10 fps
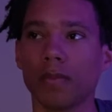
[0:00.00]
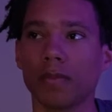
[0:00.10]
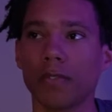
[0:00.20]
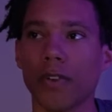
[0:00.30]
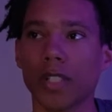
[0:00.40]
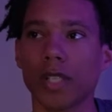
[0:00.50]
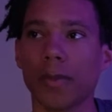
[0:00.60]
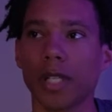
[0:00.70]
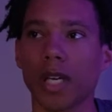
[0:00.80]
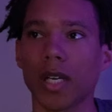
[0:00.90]
fucked up
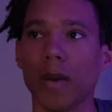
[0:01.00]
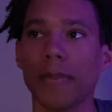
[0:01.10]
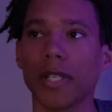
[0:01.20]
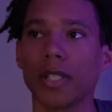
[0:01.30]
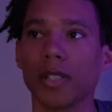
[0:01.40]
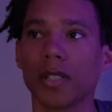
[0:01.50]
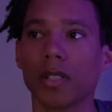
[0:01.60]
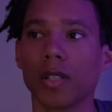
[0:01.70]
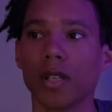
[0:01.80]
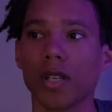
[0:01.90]
a lot of companies.
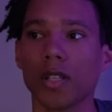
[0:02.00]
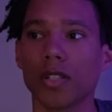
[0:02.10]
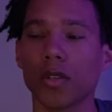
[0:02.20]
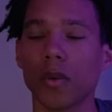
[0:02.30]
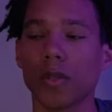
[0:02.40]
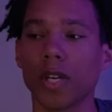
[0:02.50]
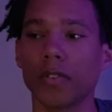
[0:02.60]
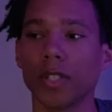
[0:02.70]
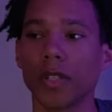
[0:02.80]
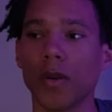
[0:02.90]
So
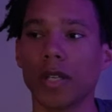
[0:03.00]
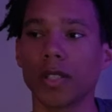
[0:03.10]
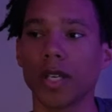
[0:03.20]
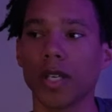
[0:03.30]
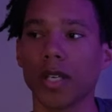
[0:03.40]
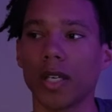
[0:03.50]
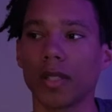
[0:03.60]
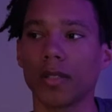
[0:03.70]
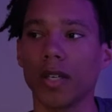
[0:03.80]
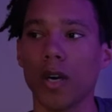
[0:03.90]
definitely go out there
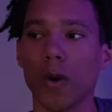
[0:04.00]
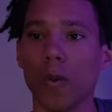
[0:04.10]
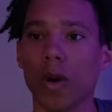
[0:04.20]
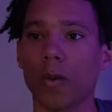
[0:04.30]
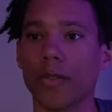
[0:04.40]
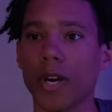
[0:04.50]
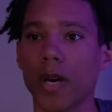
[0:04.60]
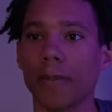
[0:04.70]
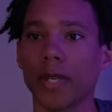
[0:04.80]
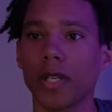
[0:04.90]
and work with the
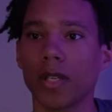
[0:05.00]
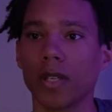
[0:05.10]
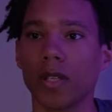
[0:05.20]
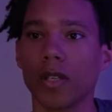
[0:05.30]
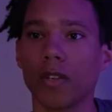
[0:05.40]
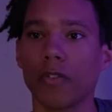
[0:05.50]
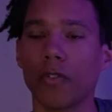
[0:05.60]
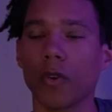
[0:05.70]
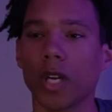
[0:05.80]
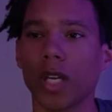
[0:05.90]
company
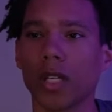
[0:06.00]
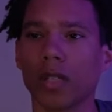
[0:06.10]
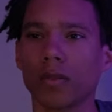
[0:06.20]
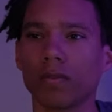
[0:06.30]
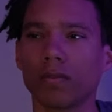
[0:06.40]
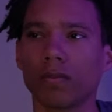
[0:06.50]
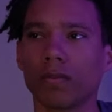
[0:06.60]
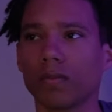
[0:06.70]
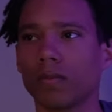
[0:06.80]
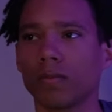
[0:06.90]
for like
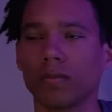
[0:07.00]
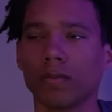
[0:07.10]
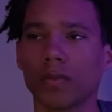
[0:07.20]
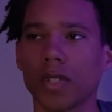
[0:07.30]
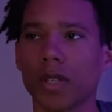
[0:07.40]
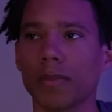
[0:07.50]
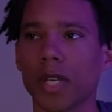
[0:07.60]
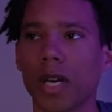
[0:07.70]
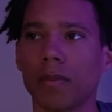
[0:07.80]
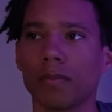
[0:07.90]
some
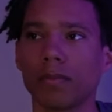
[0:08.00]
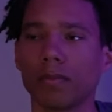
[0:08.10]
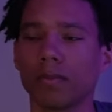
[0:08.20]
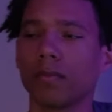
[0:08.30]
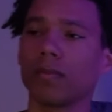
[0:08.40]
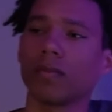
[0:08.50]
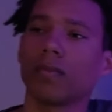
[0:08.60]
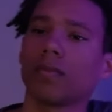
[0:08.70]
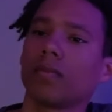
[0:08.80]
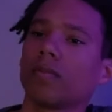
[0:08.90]
time.
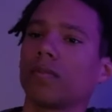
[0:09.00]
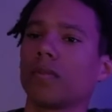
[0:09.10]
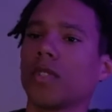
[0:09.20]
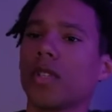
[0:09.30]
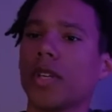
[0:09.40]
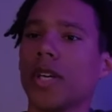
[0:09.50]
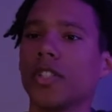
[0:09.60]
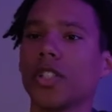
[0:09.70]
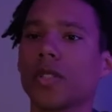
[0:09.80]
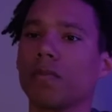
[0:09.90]
So yeah,
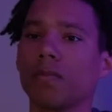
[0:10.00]
just